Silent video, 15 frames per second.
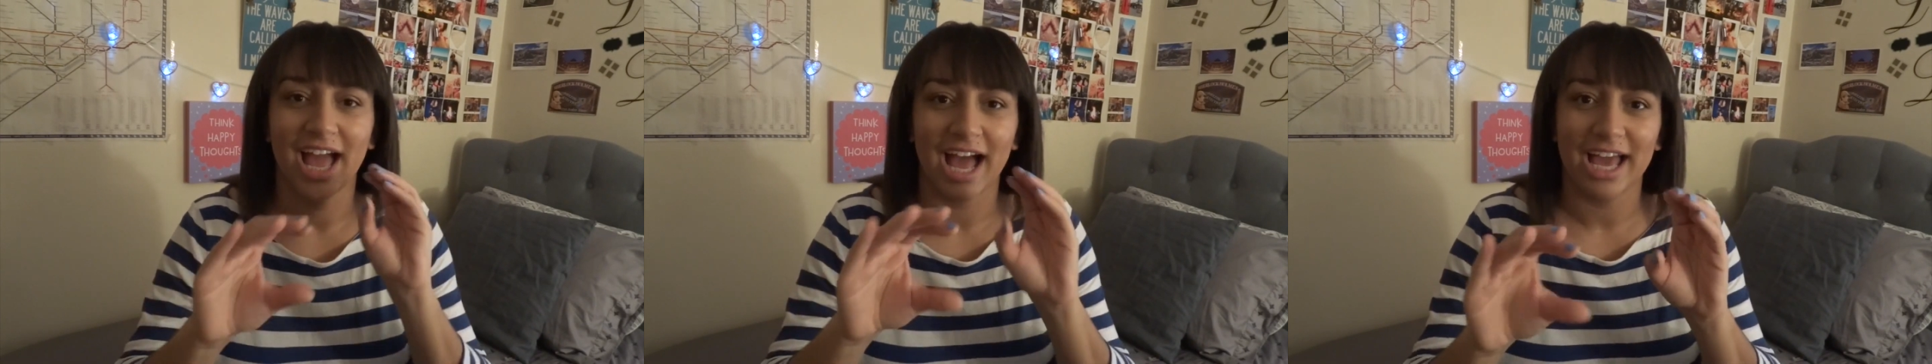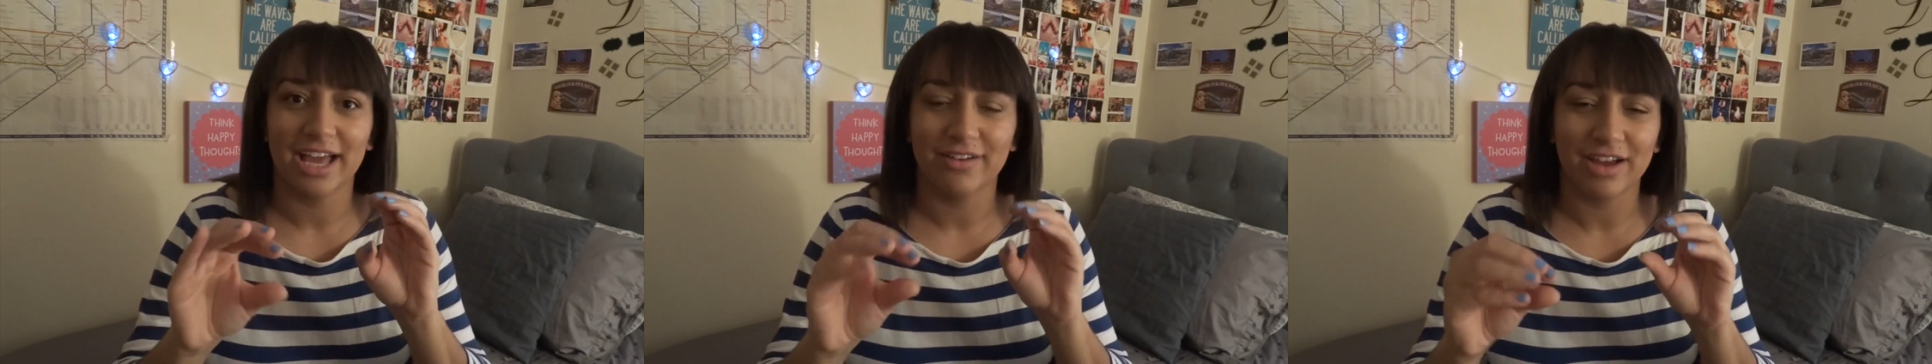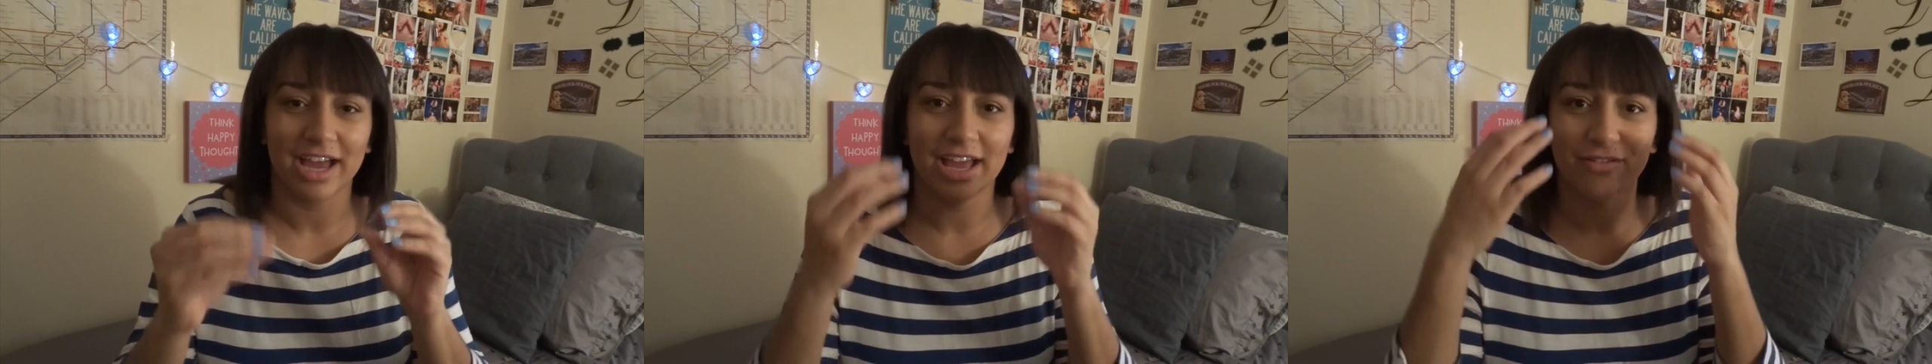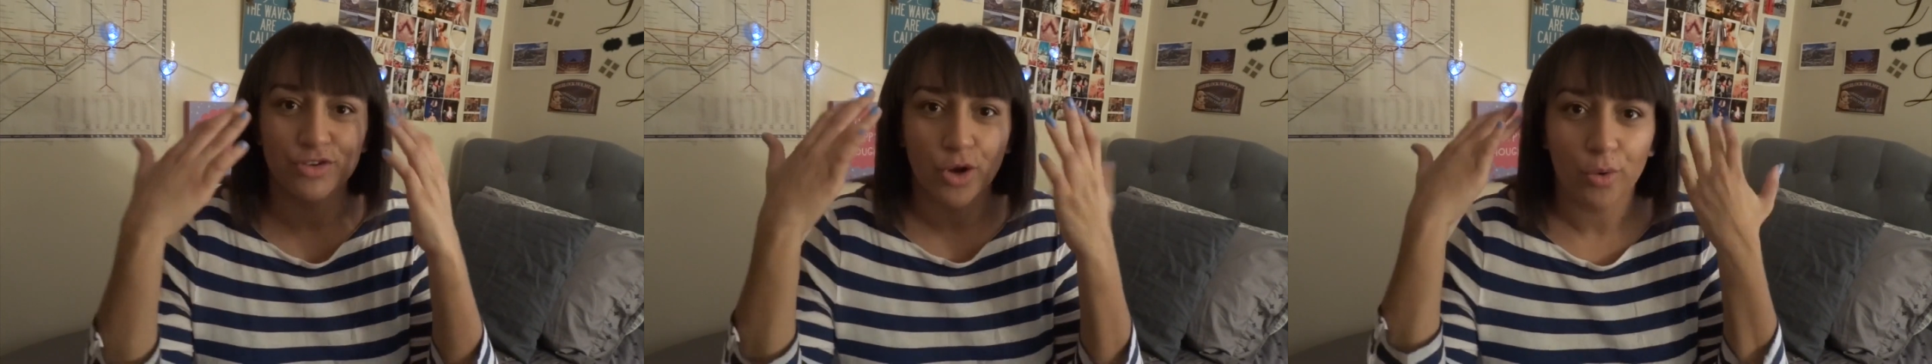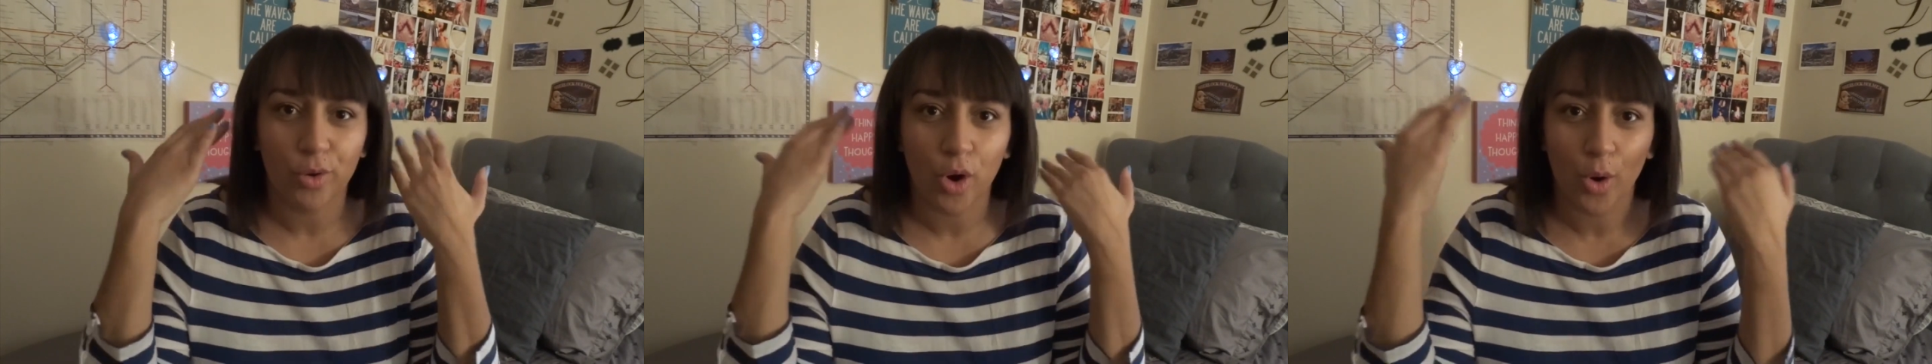I have, I have
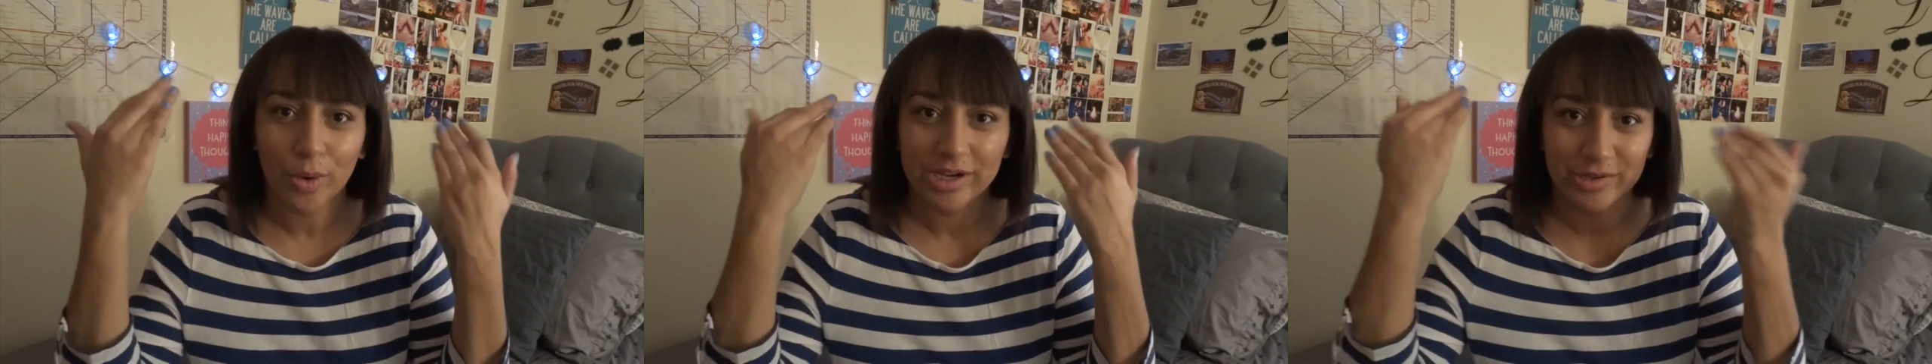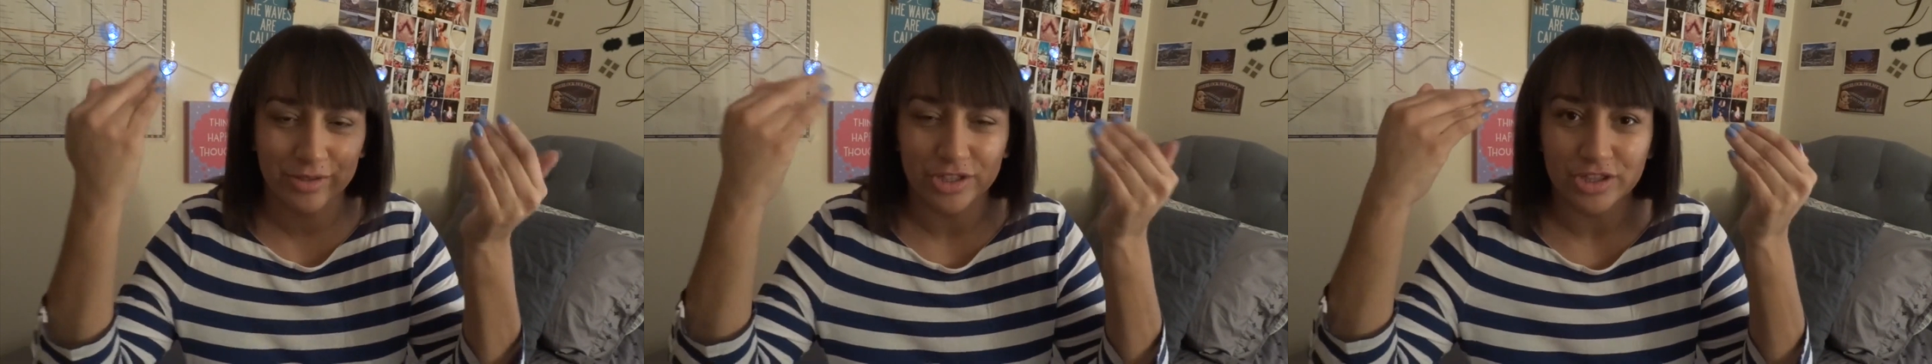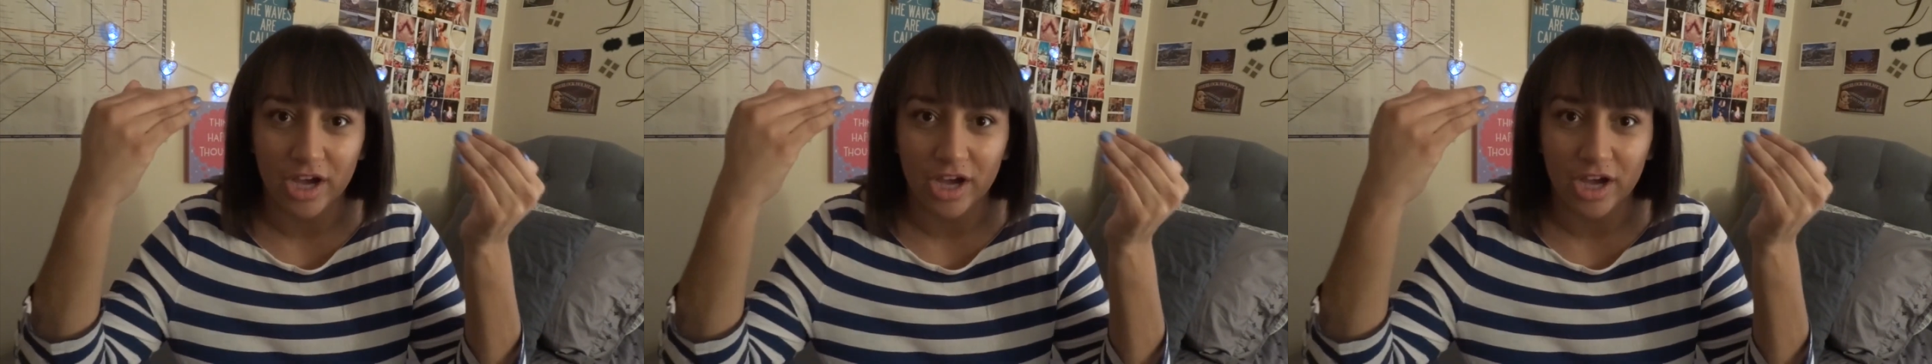no coherent